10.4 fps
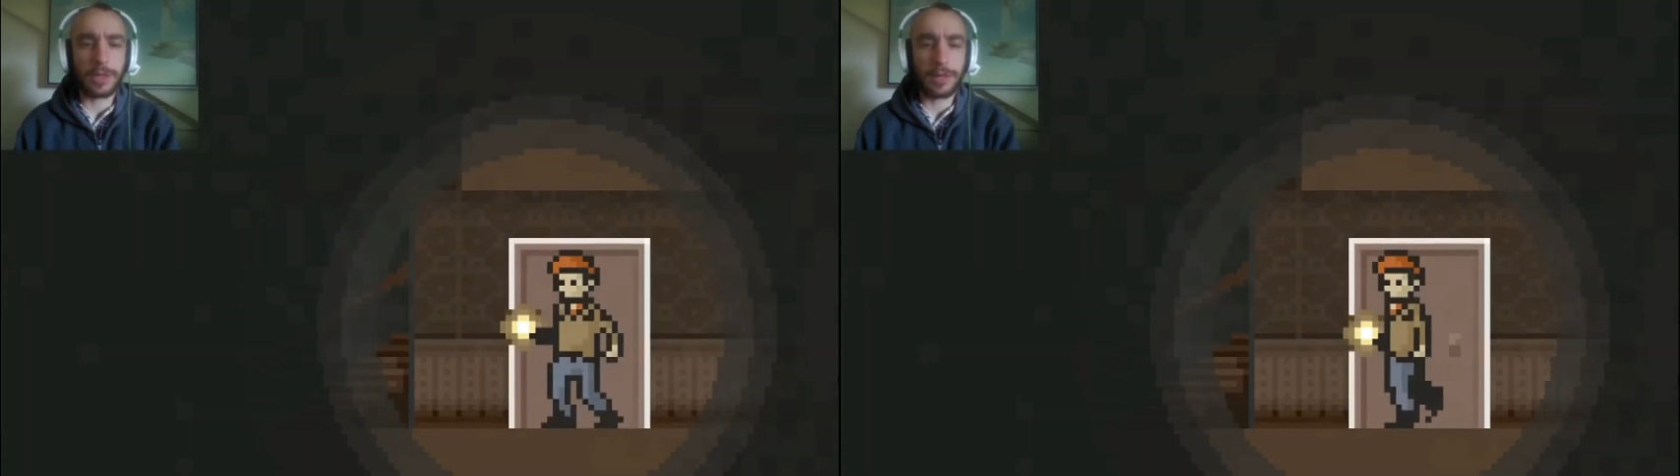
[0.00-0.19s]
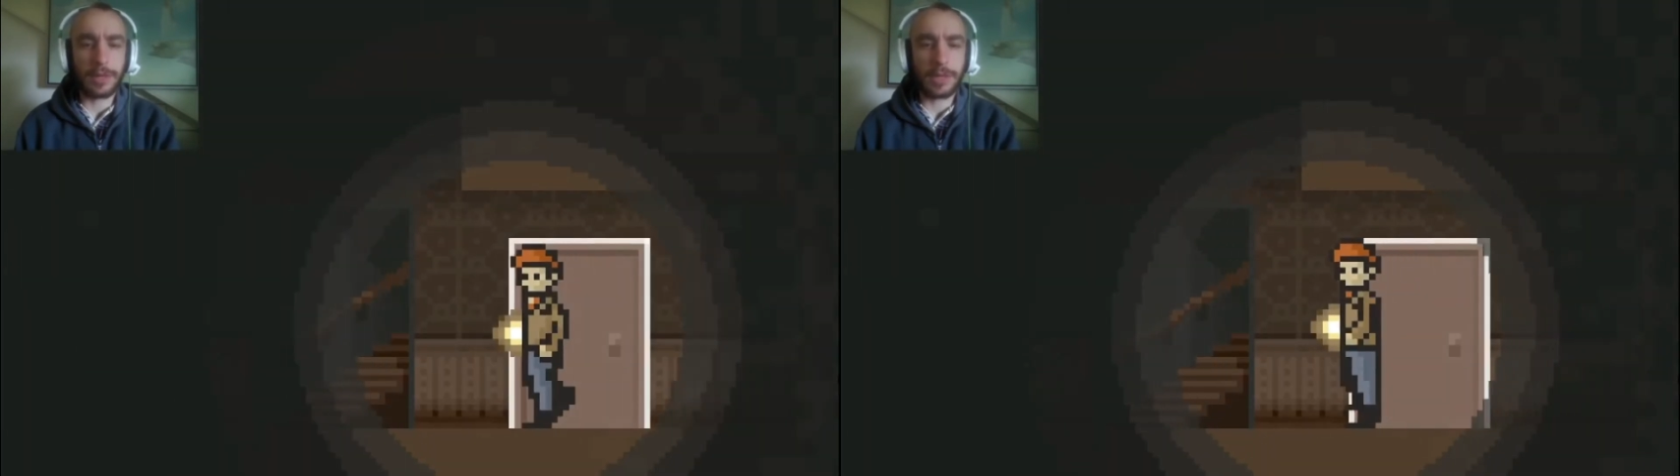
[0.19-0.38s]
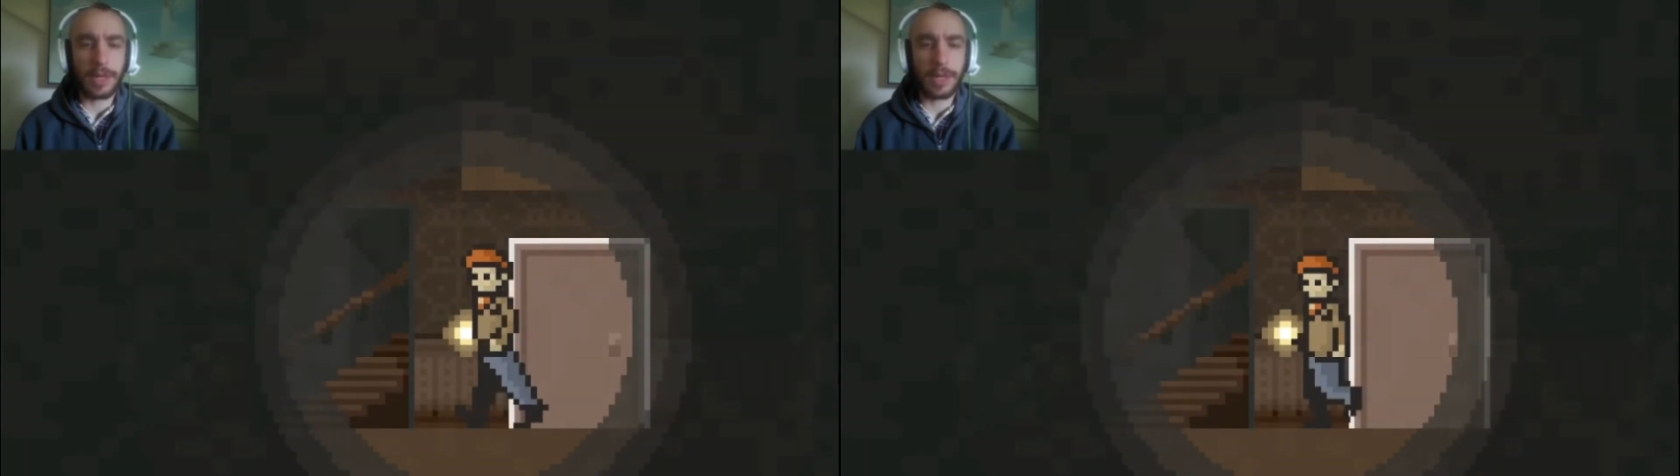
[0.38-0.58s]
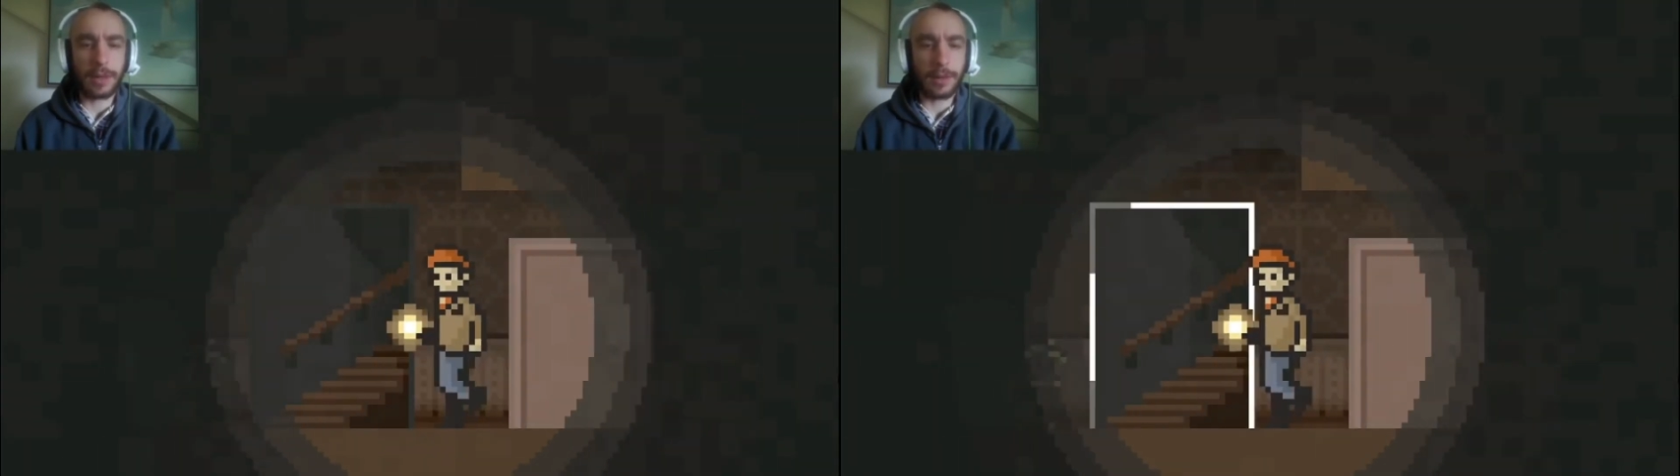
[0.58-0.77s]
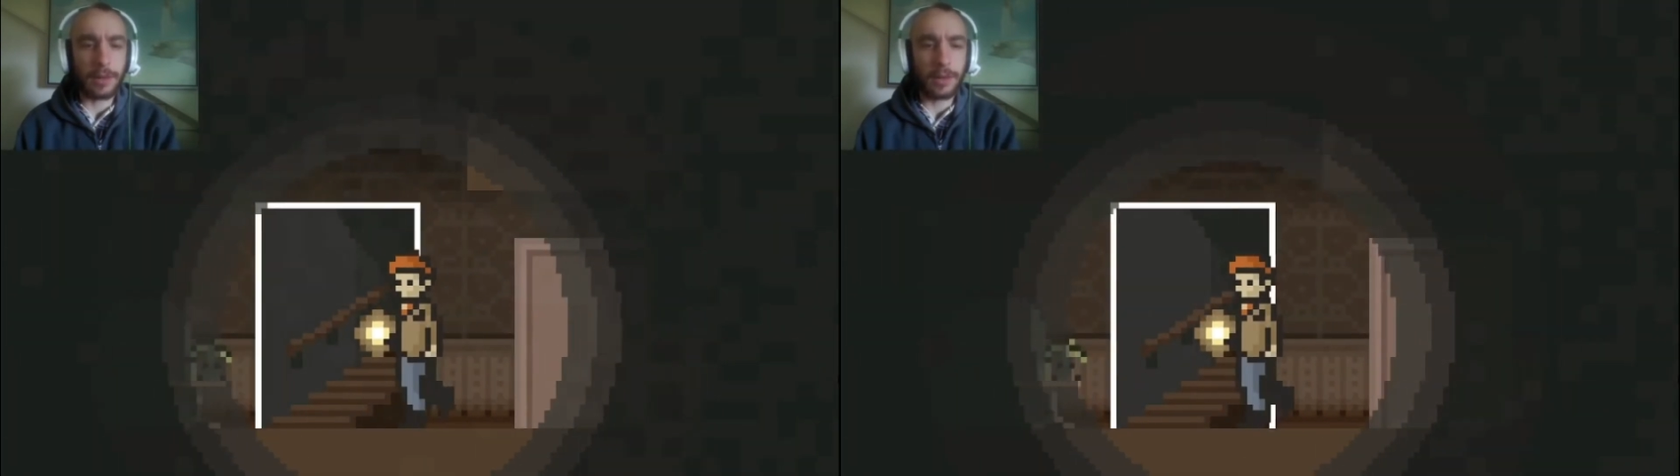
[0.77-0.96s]
damned key.
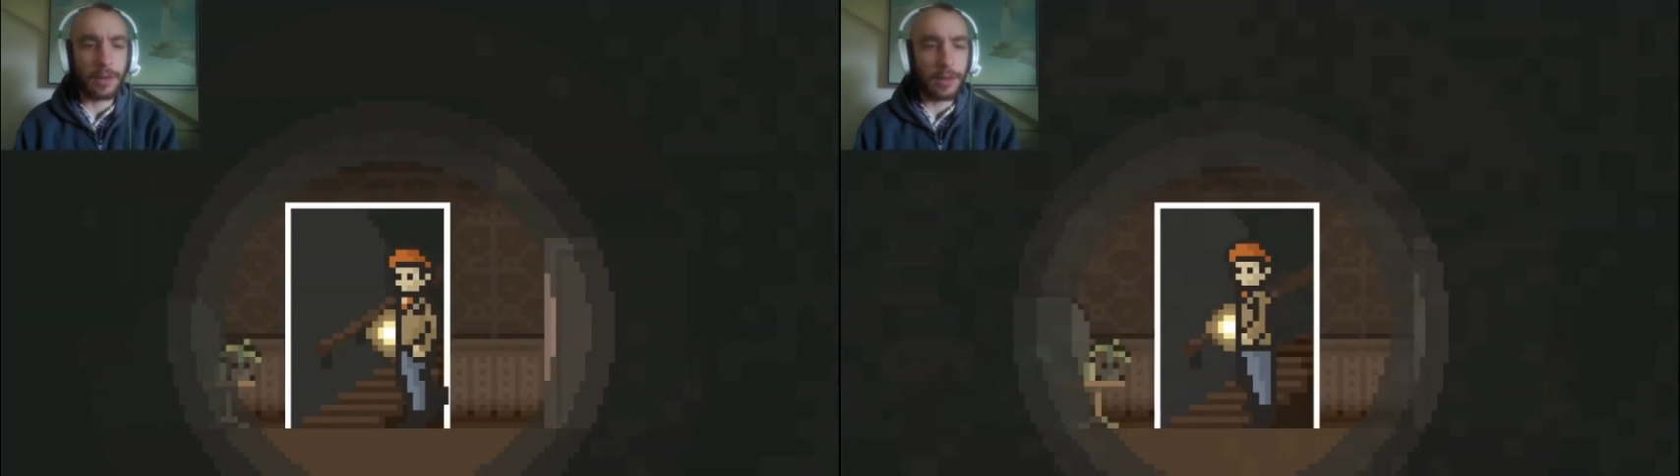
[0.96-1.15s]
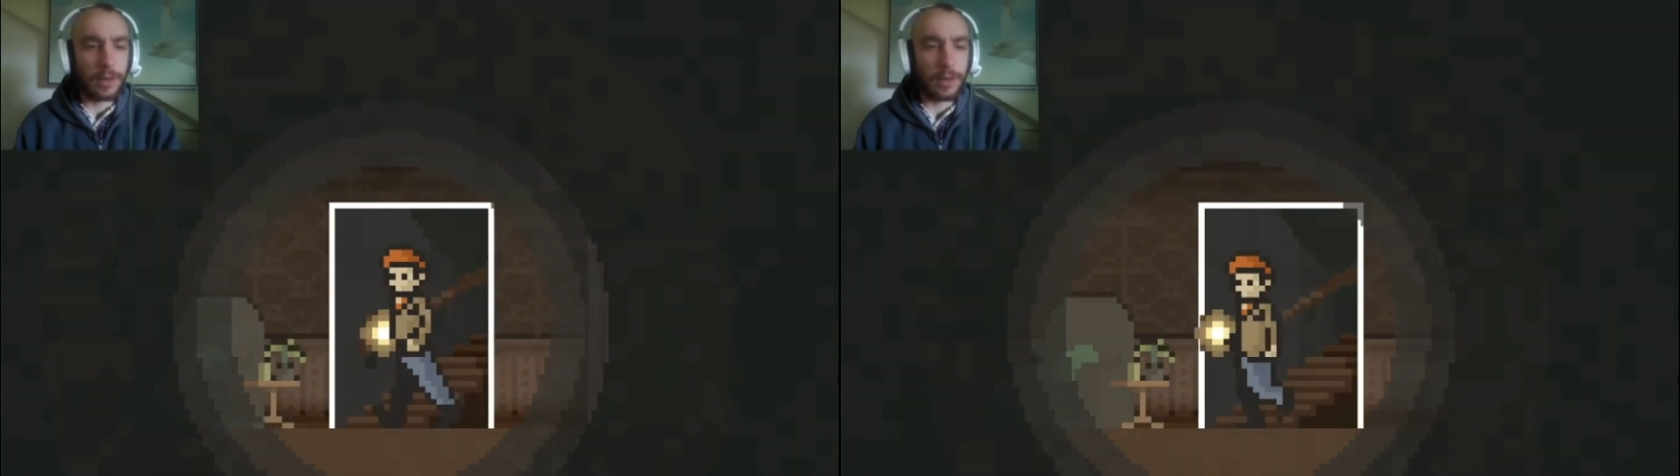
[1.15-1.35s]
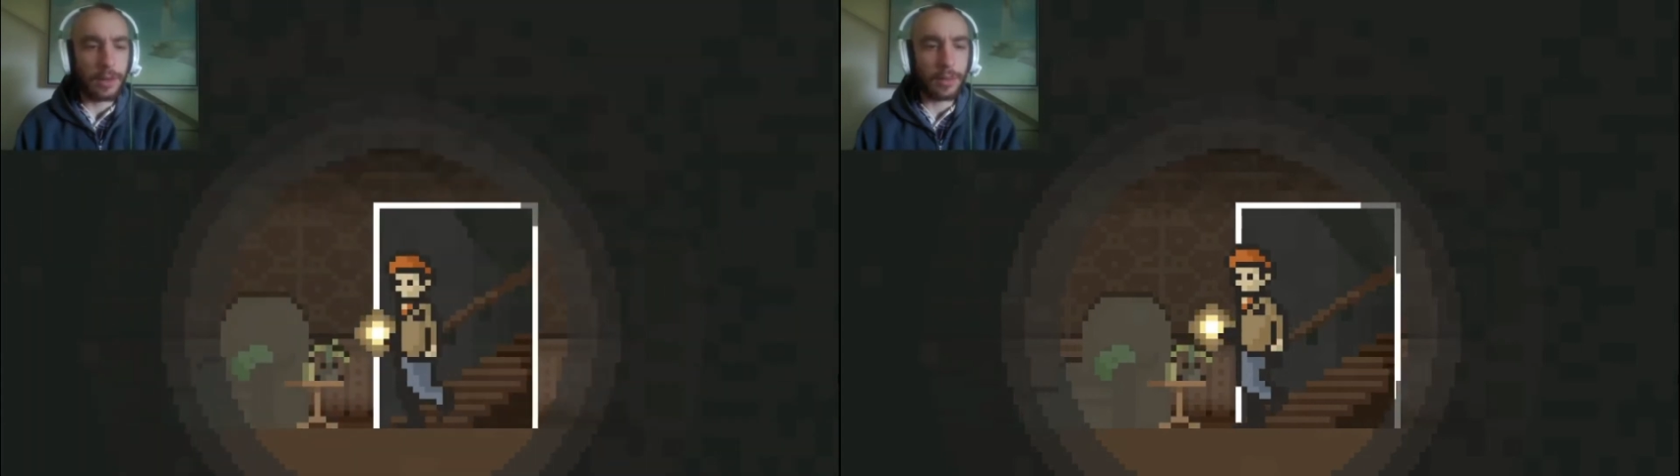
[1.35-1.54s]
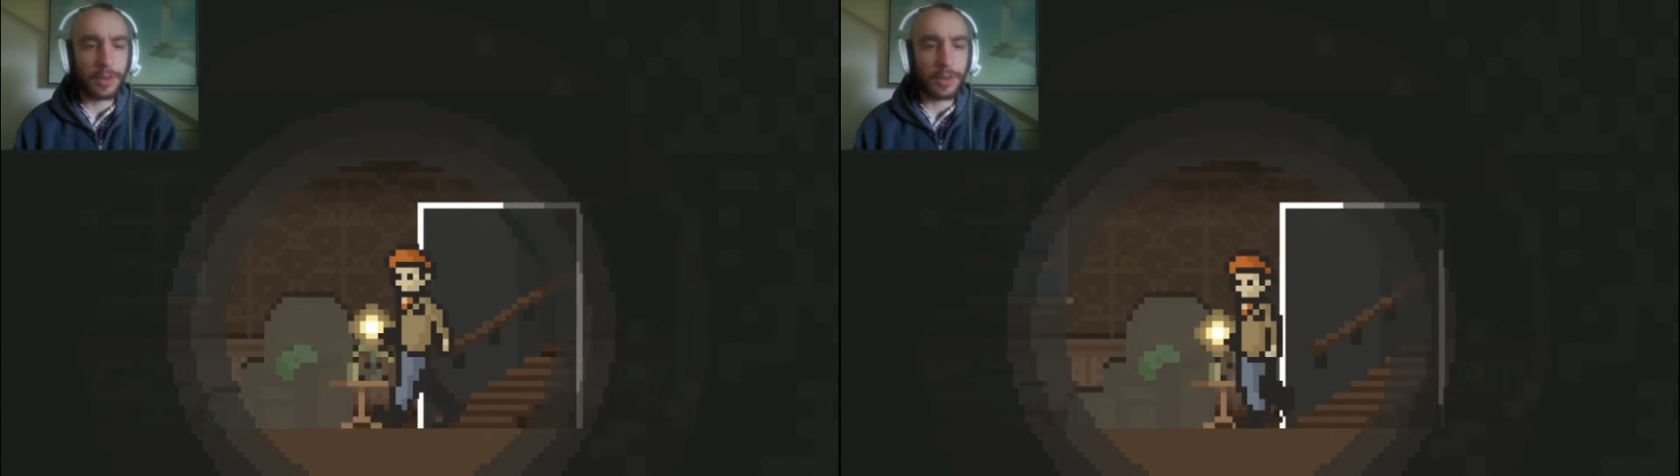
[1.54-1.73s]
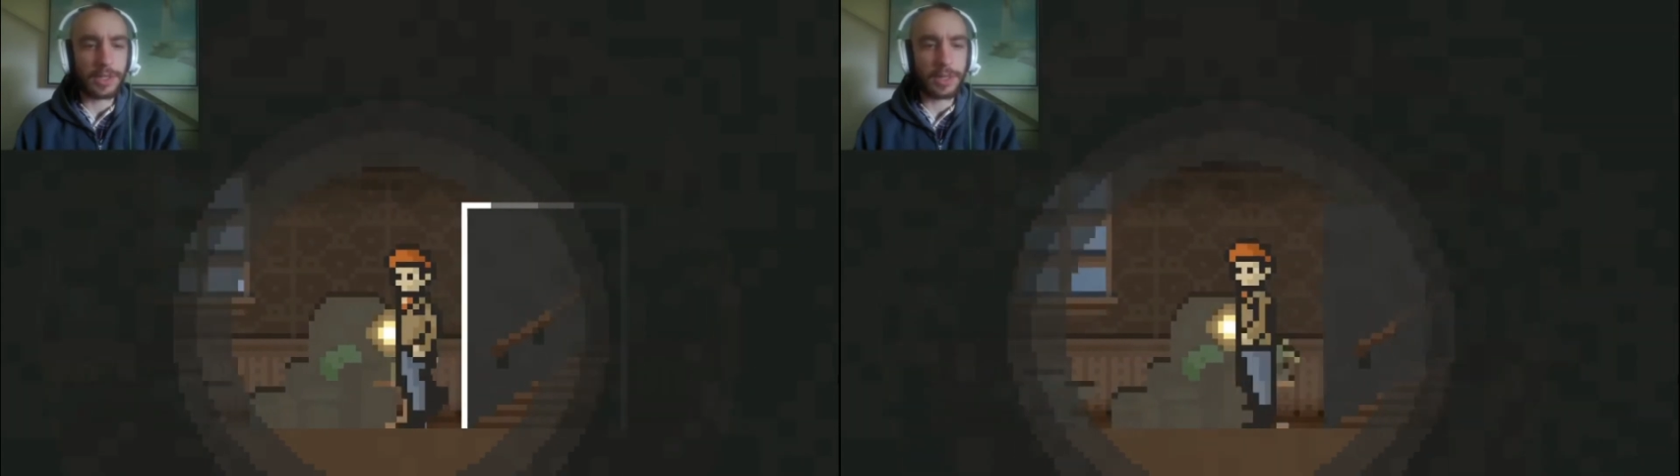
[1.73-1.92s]
You
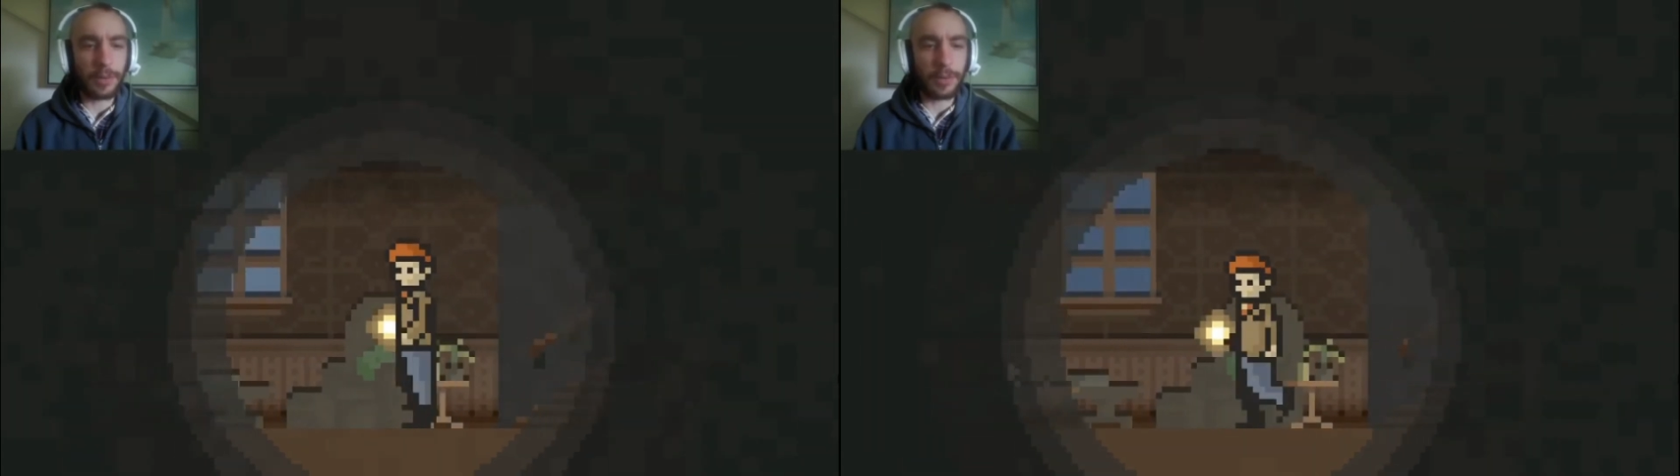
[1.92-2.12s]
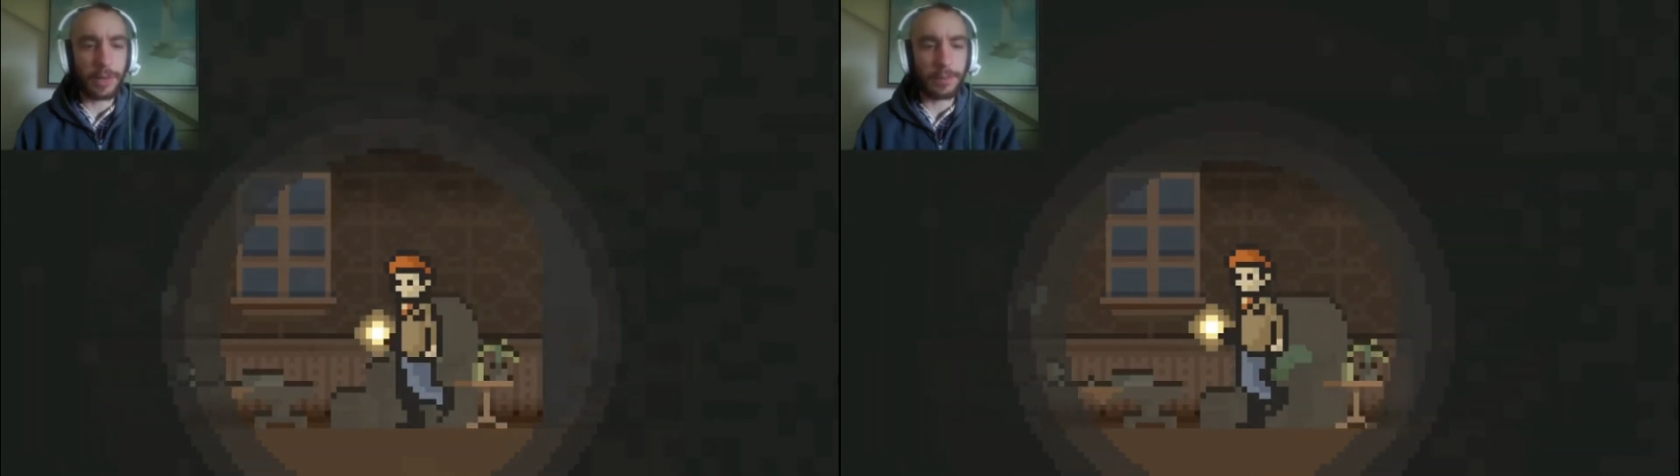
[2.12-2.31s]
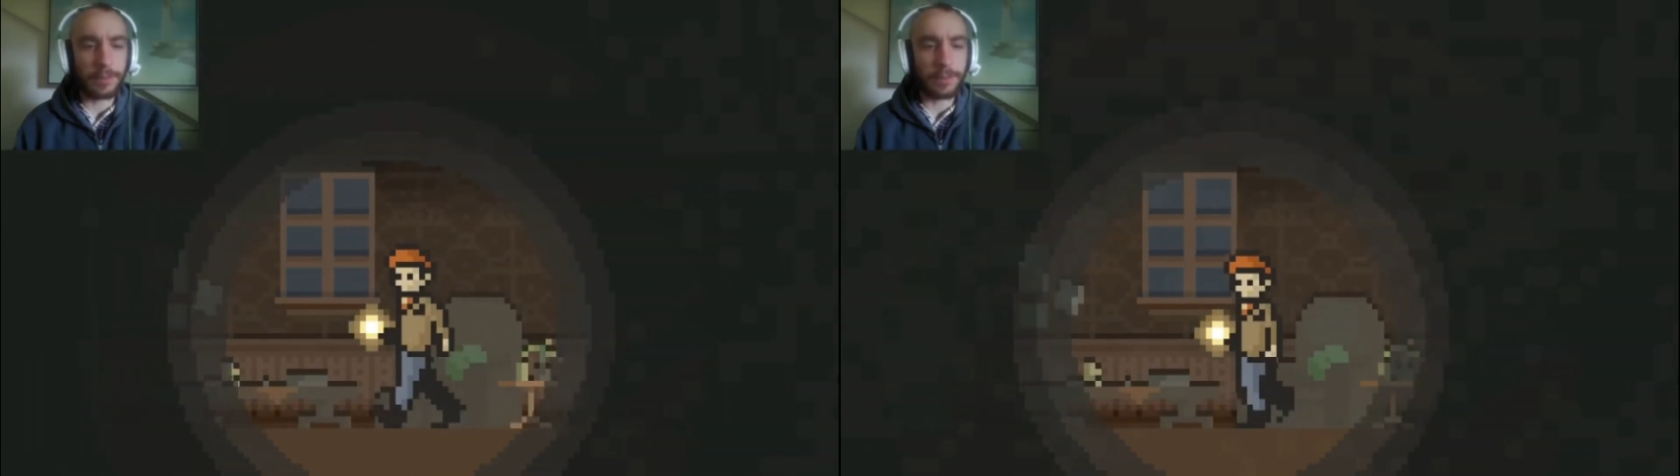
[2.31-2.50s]
put it somewhere.